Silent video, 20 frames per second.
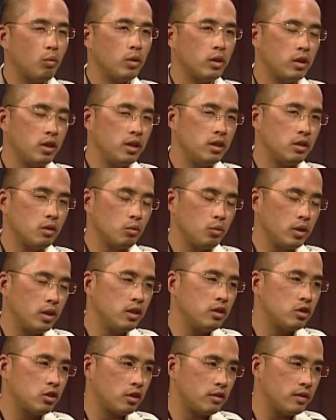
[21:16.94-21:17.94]
with, these, with
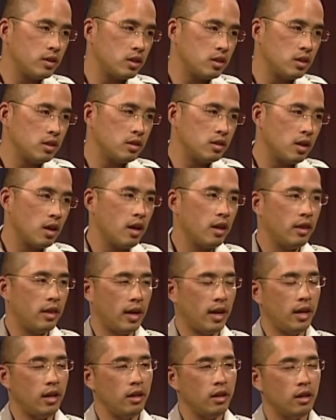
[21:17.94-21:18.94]
these services,
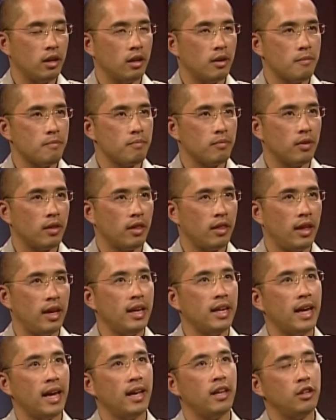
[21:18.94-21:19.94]
they they
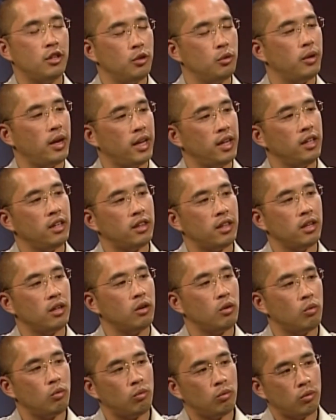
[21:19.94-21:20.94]
can't do
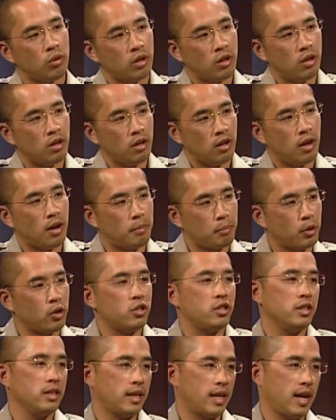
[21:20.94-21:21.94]
anything where a
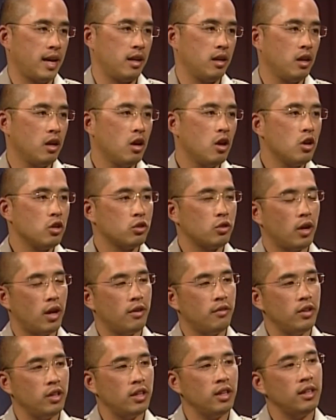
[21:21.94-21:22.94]
person can. Mm. So
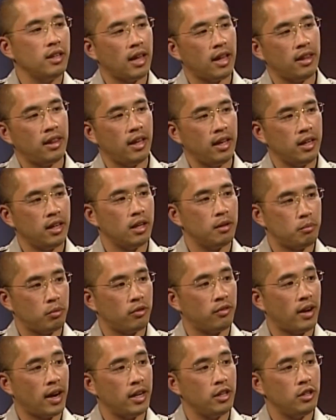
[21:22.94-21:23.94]
everything that they can
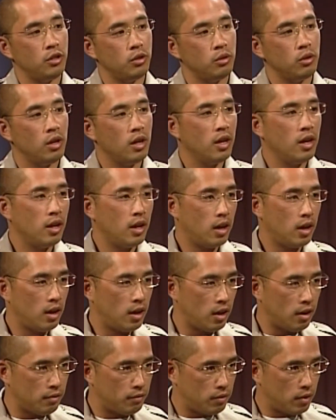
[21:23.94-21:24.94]
provide you,
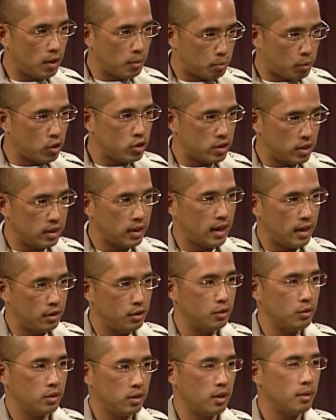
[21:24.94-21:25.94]
a, a person can
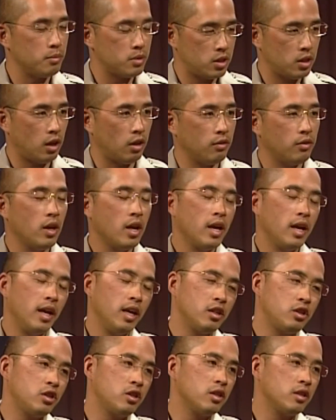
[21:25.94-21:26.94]
do it themselves.
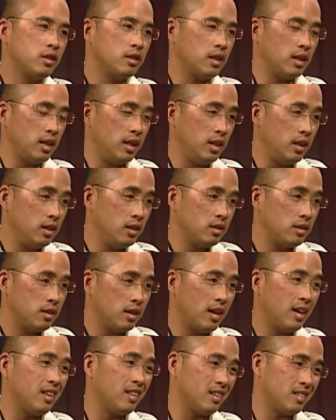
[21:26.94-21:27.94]
It's just the ease
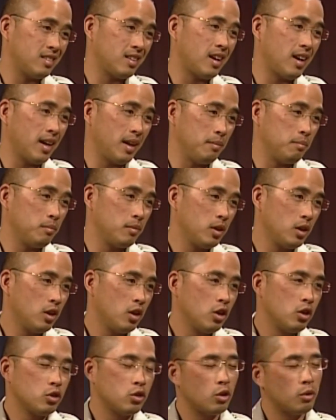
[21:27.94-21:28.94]
and the time.
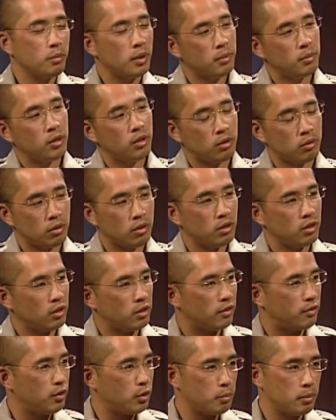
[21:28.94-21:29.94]
So maybe you're, you know,
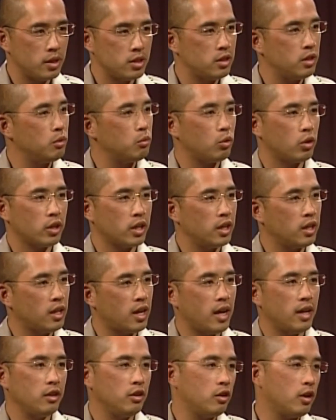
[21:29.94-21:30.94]
if you're busy working a
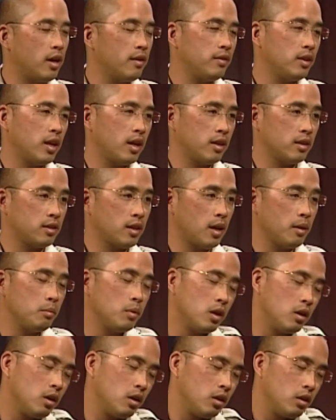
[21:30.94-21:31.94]
lot and you don't have a lot of time,
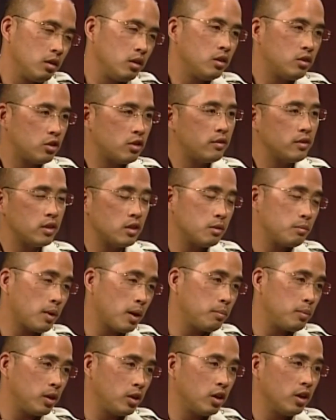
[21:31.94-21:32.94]
these services
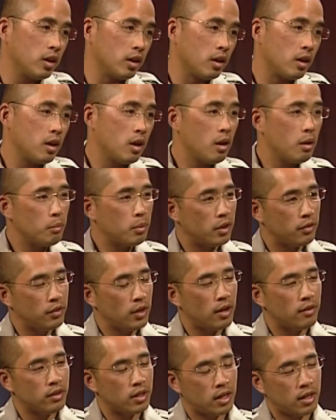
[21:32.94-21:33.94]
might be good. Mm -hmm. But mm-hmm. if you
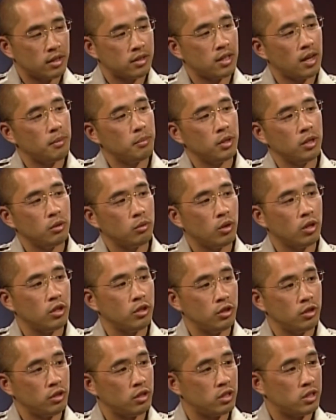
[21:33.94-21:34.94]
have a lot of time and you want
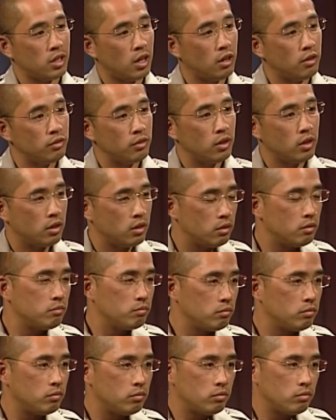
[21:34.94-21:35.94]
to do it yourself,
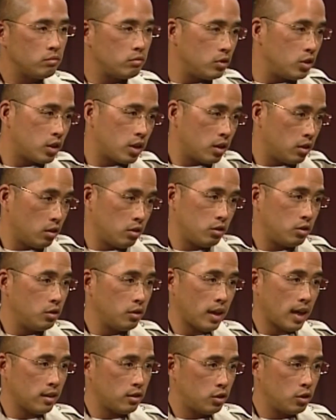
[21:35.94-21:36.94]
you can do
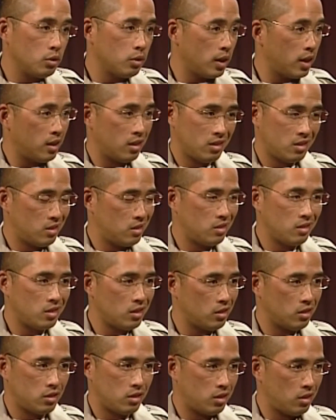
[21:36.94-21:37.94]
that too. And it's
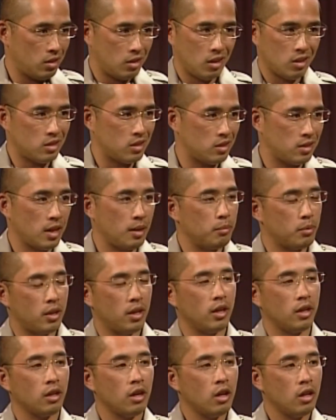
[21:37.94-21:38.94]
there's it's the same
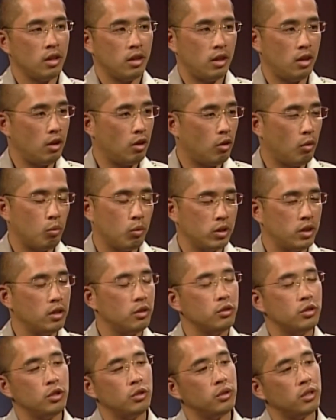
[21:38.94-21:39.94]
thing. Th what
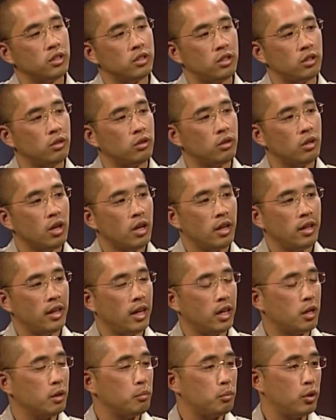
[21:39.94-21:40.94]
they'll do is they'll they
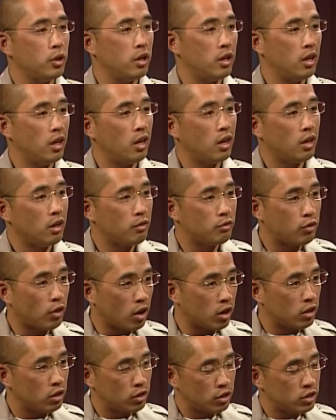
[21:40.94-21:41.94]
can put
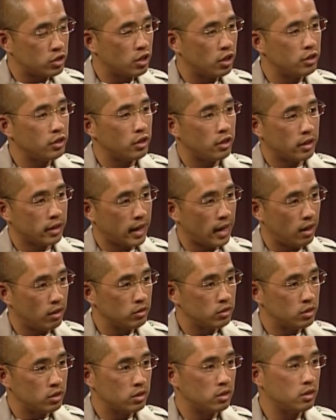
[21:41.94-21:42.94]
fraud alerts on your accounts